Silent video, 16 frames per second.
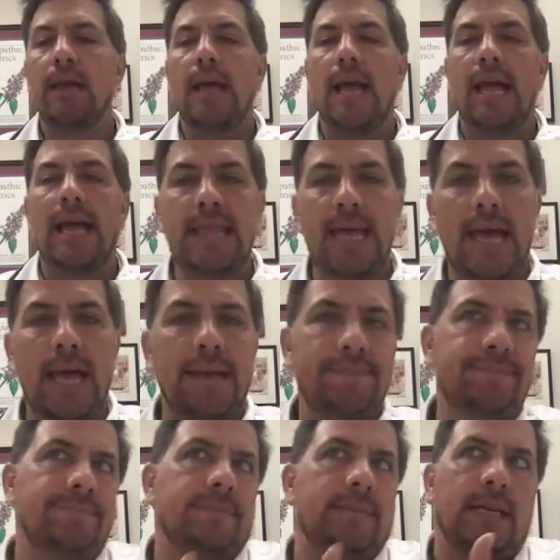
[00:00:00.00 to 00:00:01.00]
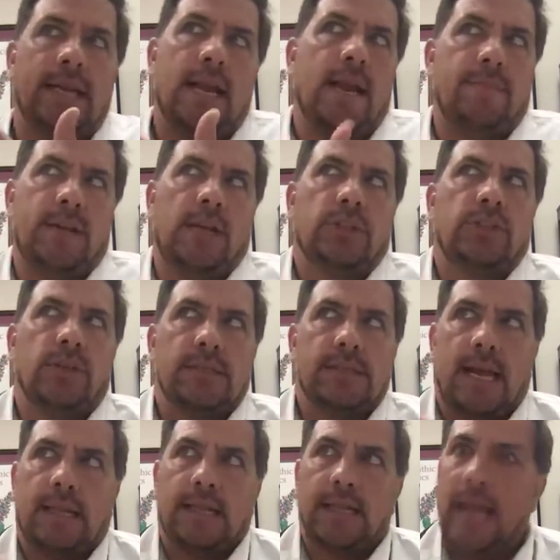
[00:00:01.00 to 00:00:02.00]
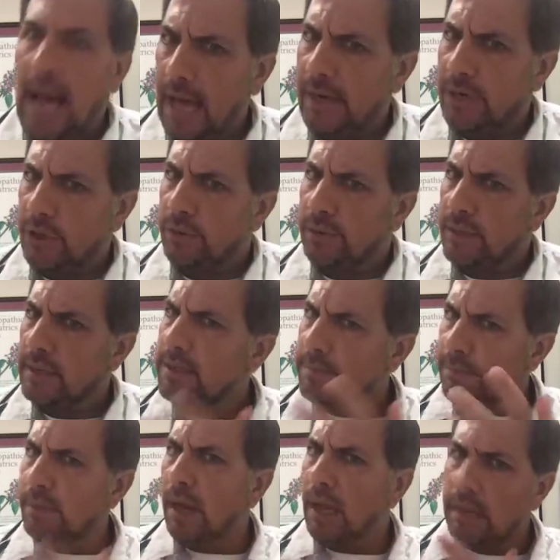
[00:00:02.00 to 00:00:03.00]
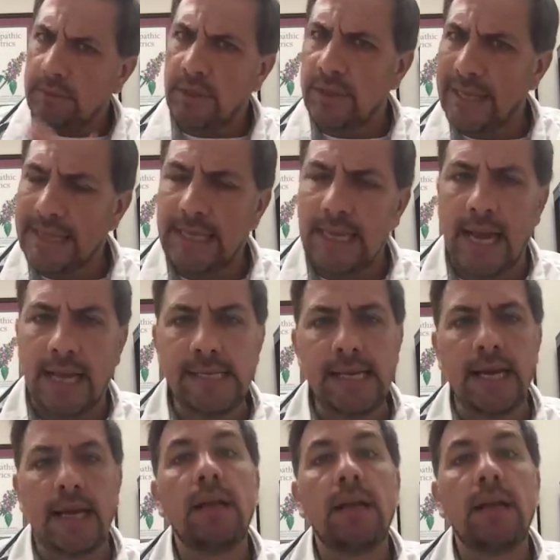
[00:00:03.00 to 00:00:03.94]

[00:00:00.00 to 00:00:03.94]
and then again, I'm not sure exactly how to do this, but you get the idea.